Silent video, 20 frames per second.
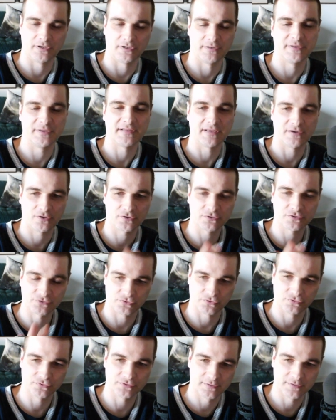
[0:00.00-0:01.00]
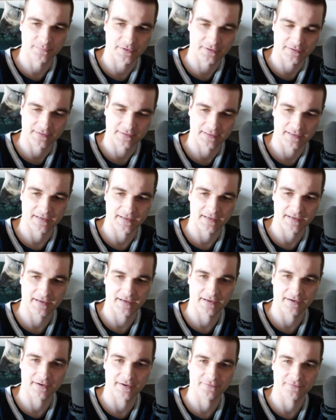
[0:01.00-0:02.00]
I mean, they are tonal, but they
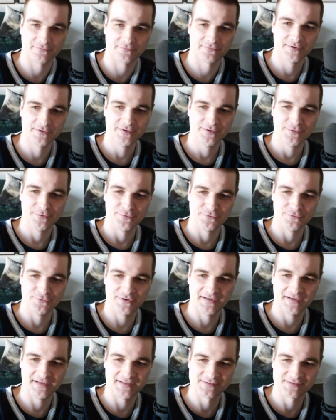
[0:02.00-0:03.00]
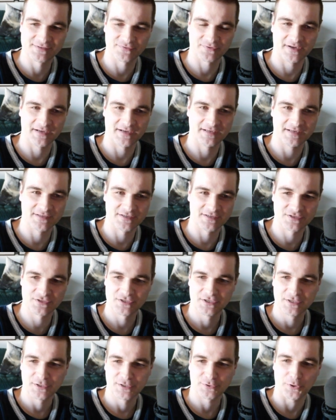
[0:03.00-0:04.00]
have really strange
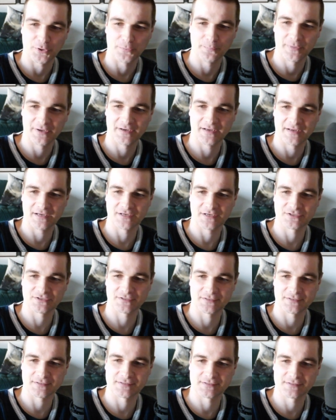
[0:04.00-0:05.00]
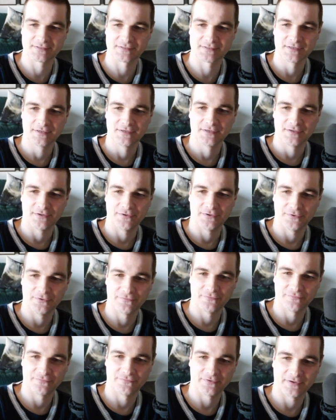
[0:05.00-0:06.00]
combinations
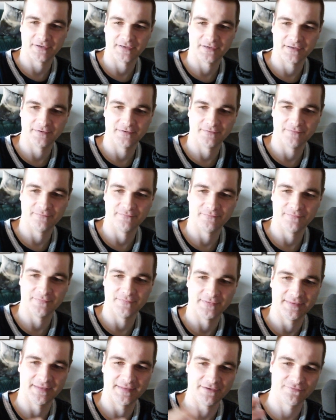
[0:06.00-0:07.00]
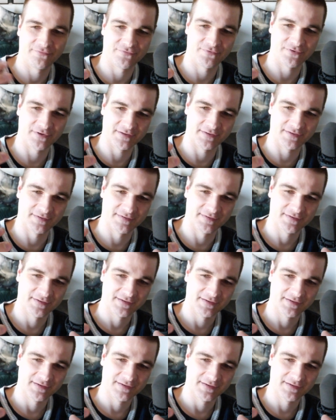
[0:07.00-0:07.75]
of different